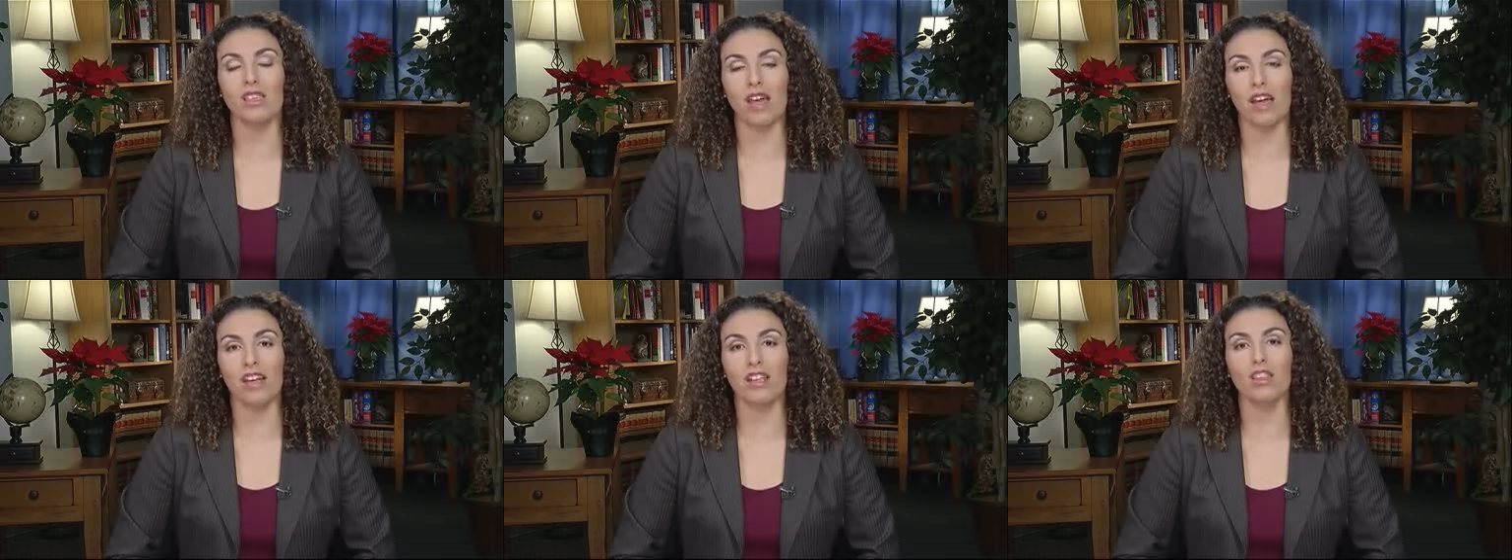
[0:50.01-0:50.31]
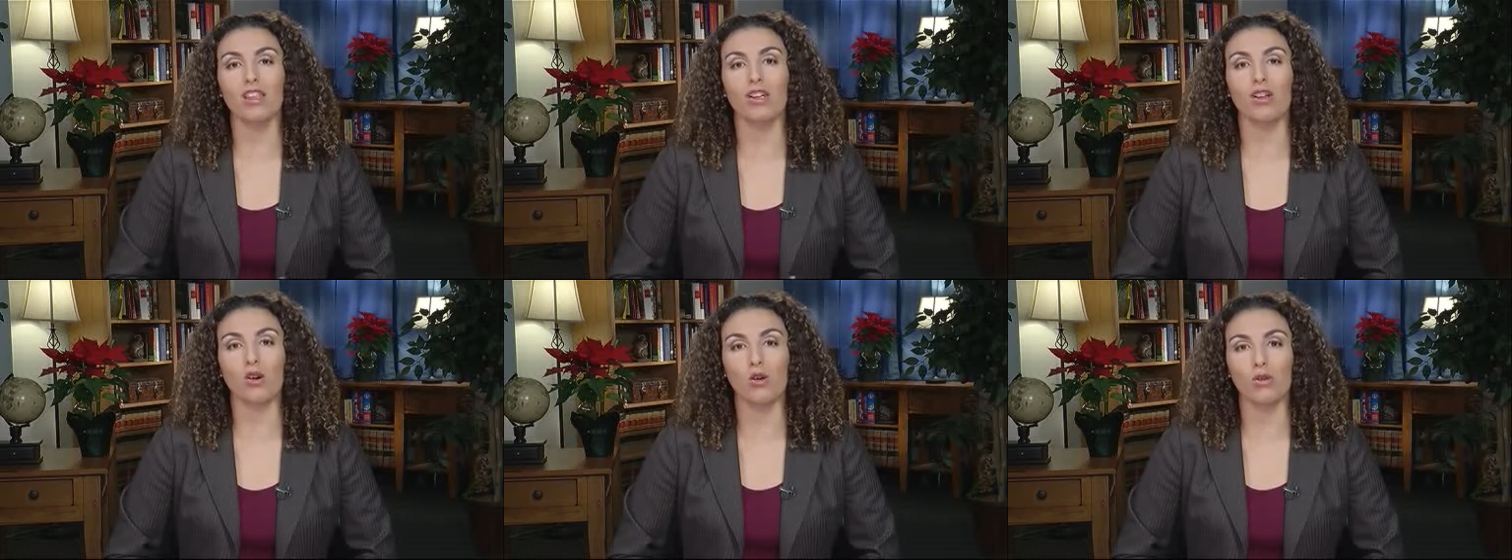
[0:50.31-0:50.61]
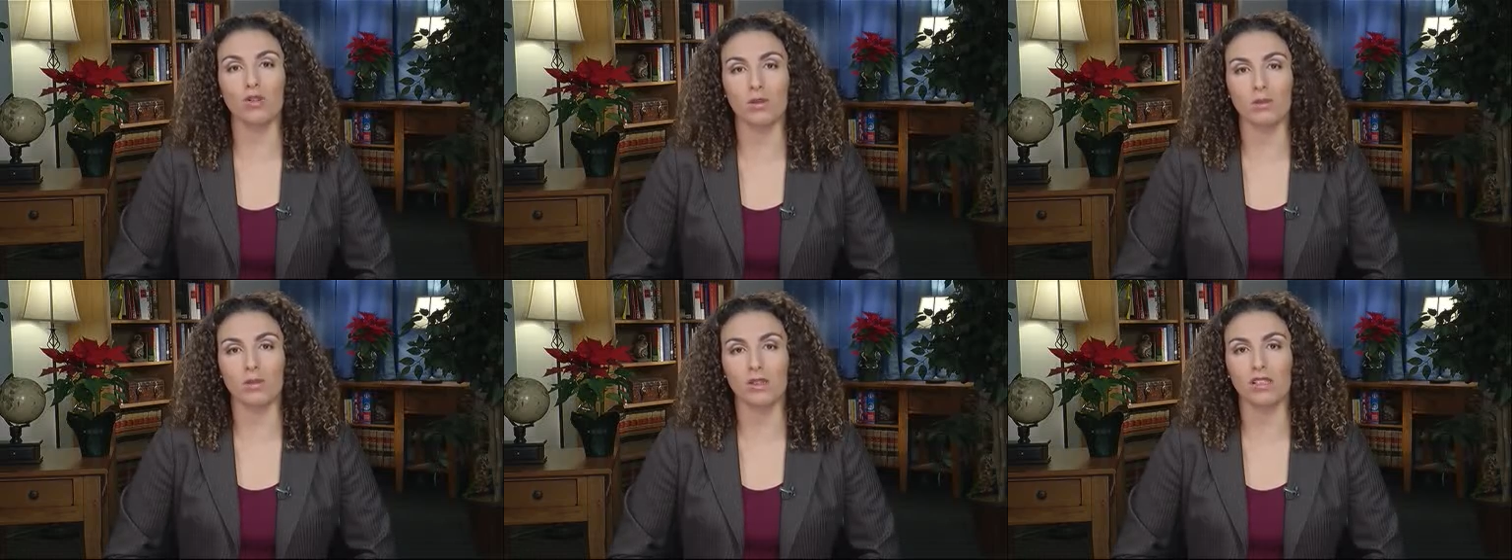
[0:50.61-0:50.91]
like the
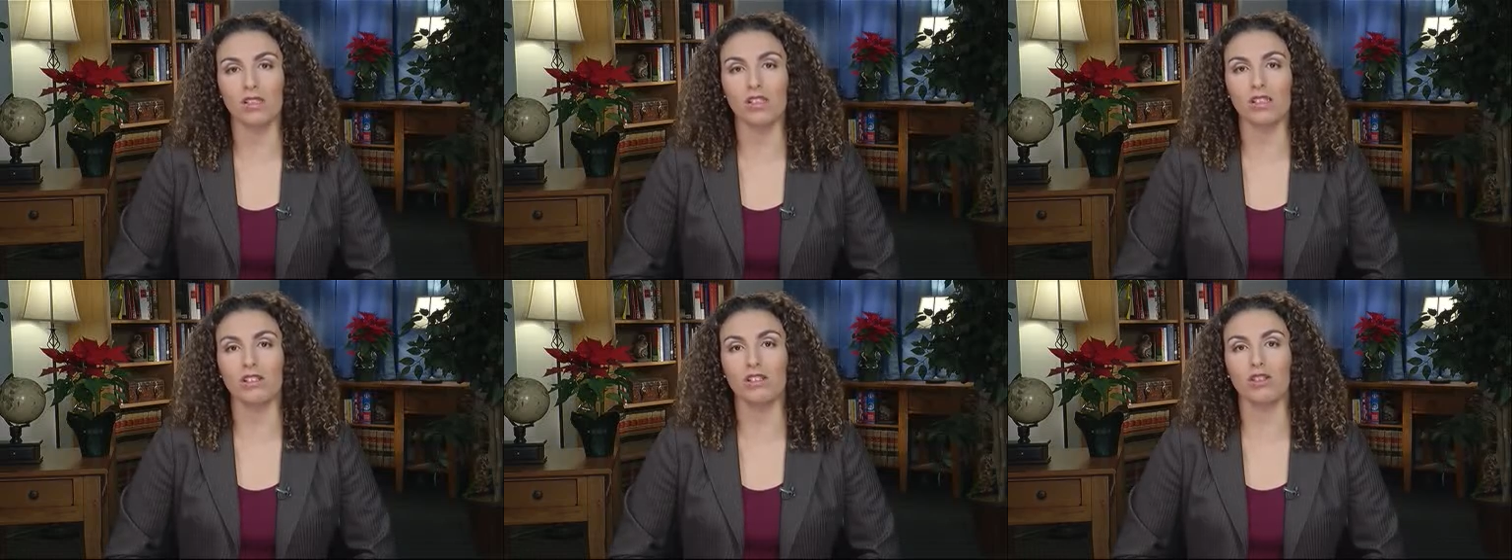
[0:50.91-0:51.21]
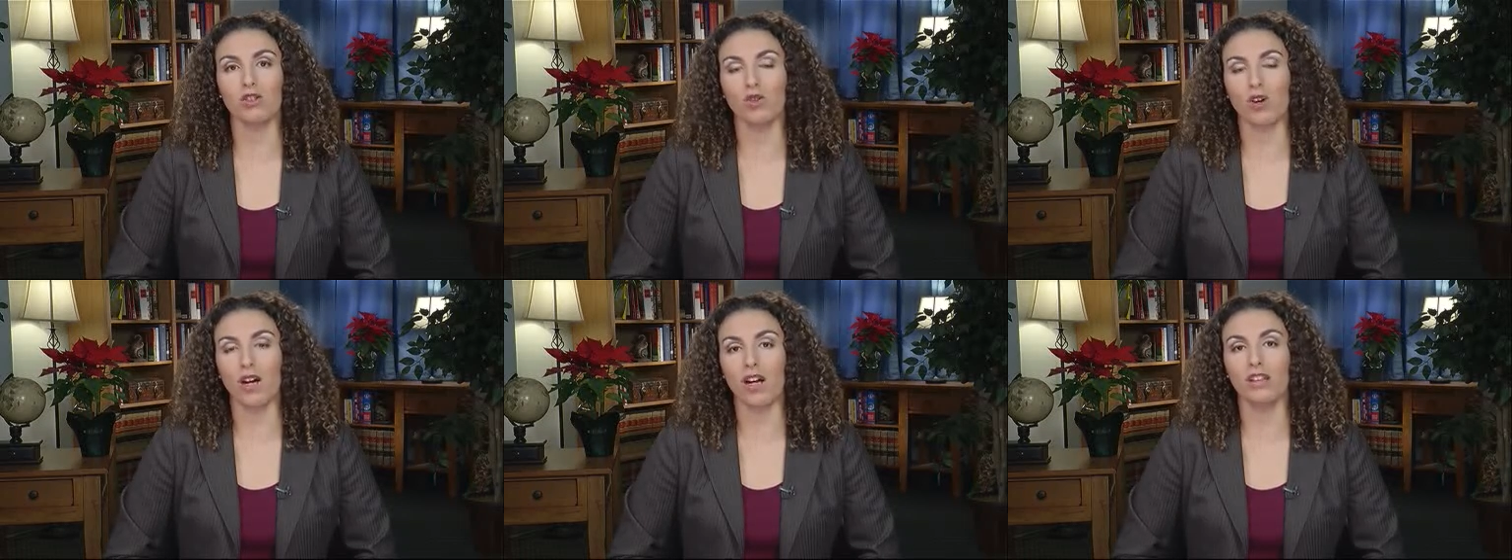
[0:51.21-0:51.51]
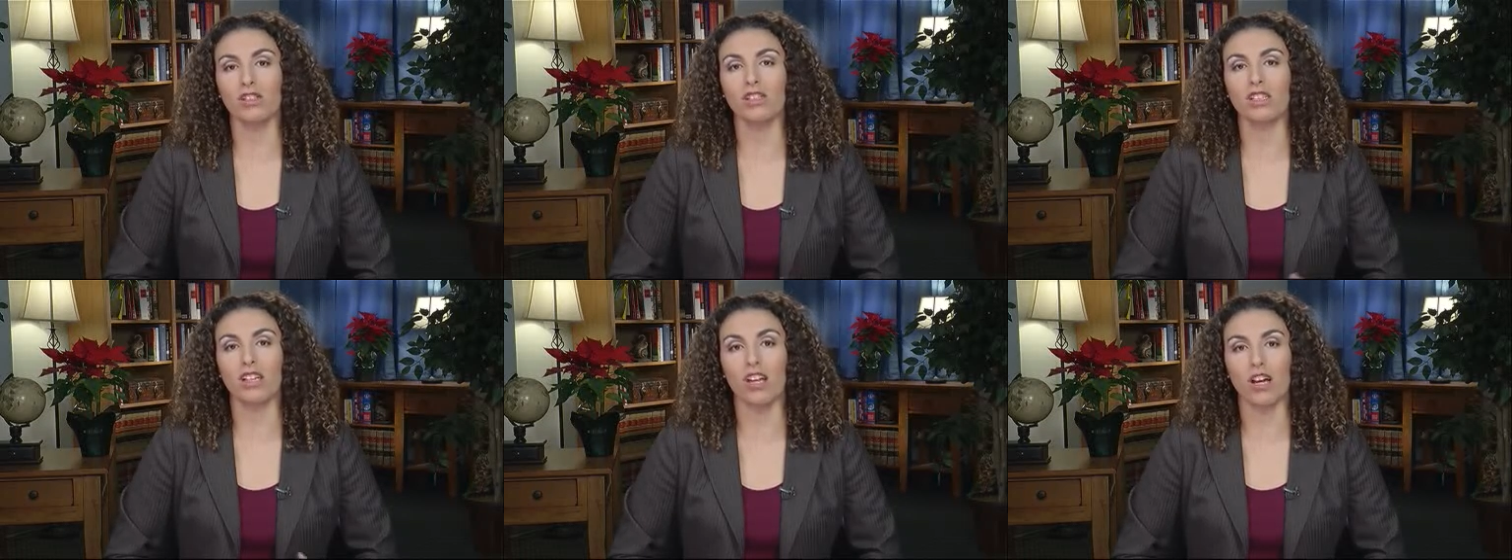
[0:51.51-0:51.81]
No to Military
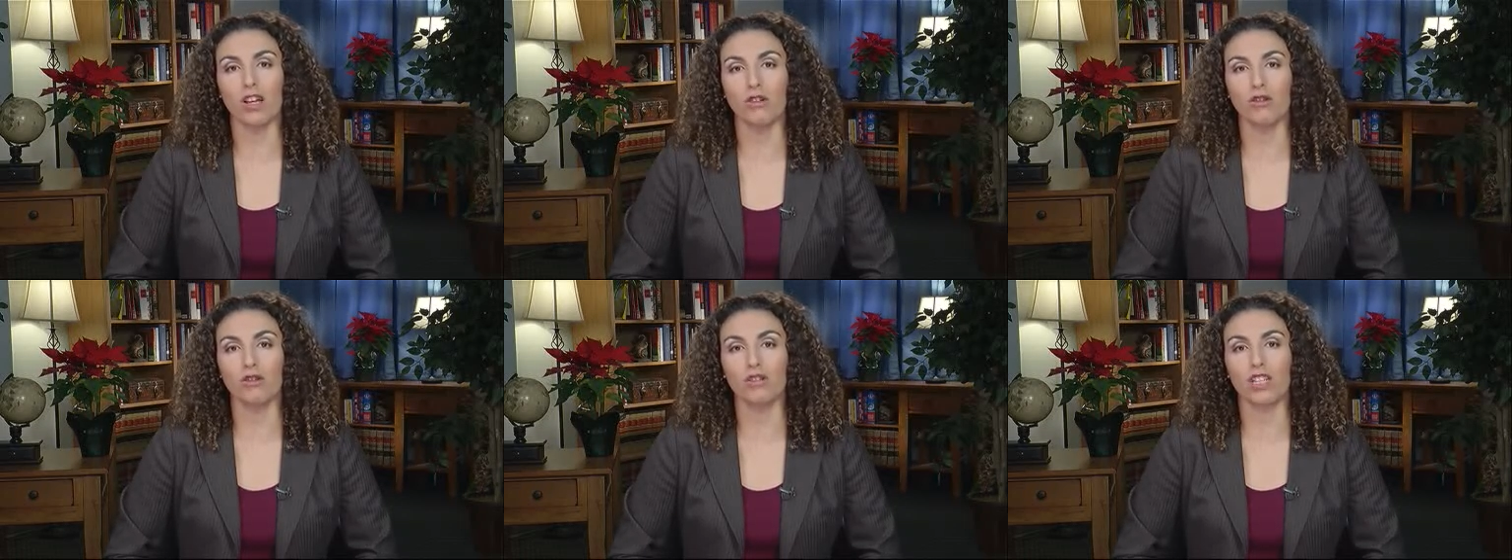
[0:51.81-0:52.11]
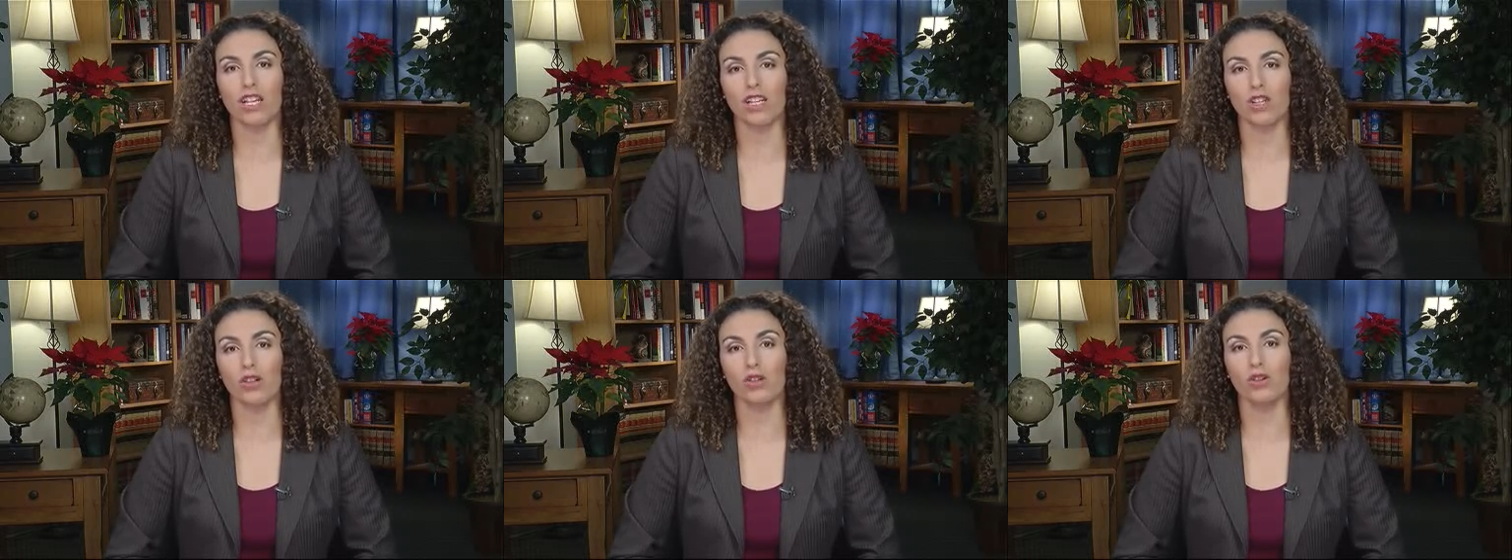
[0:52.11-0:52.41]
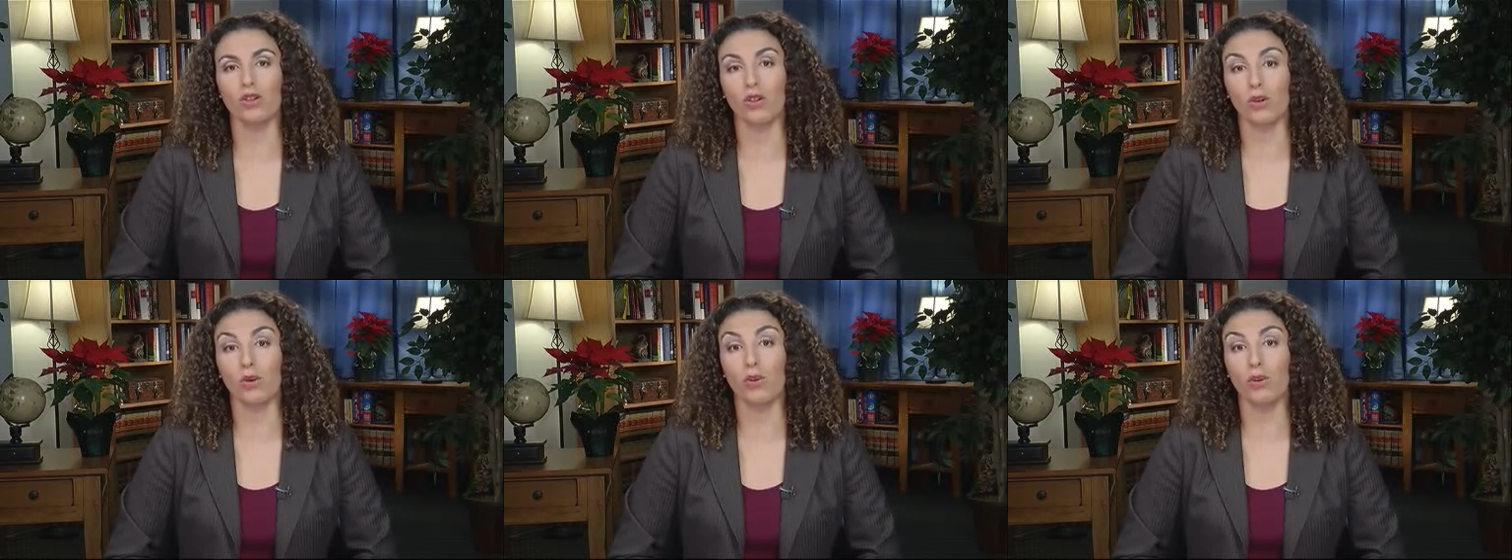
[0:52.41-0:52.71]
Trials, and other
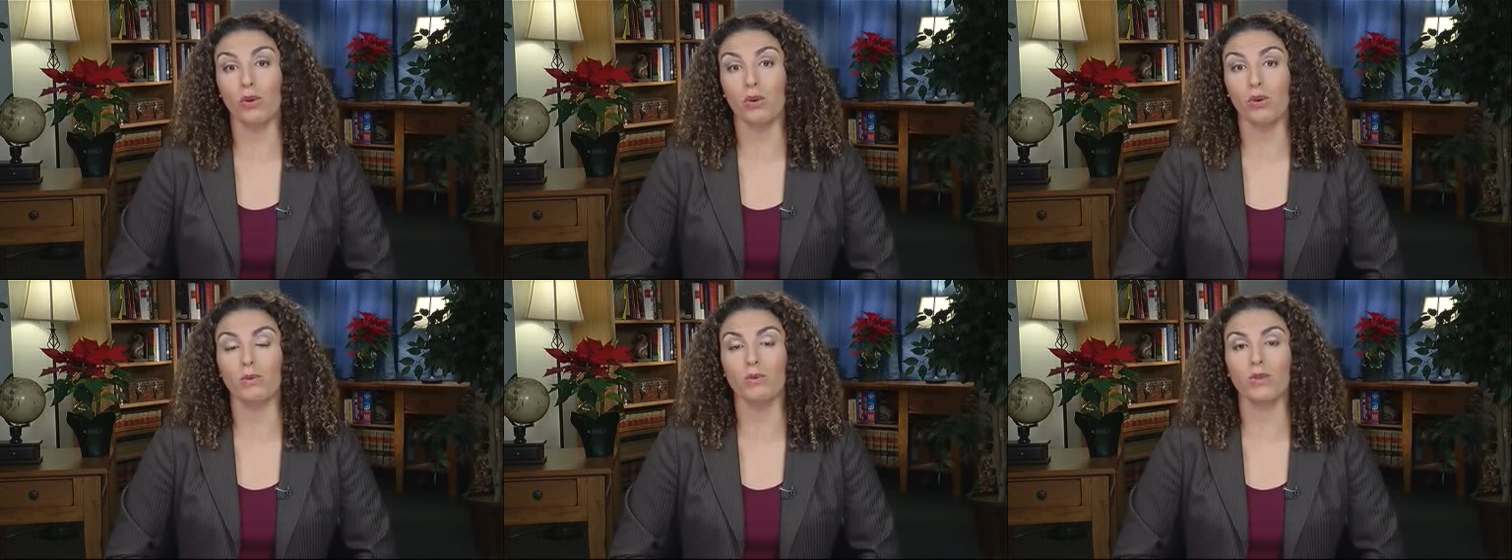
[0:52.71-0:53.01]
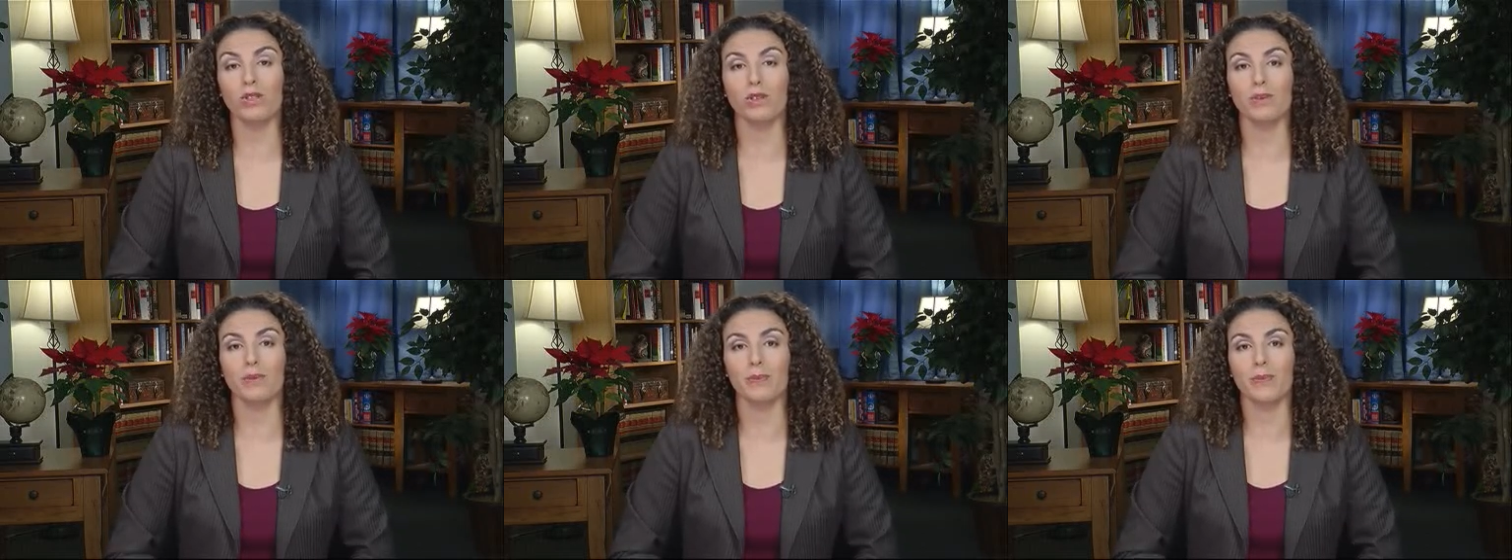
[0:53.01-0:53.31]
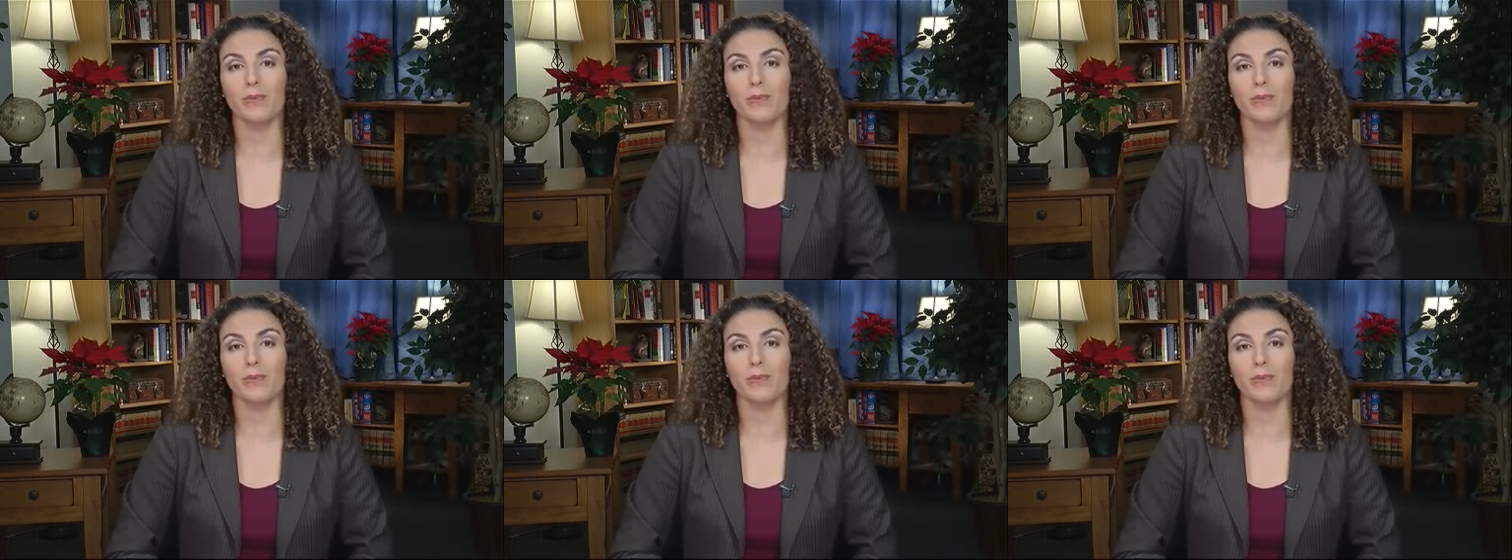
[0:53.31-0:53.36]
secular youth groups.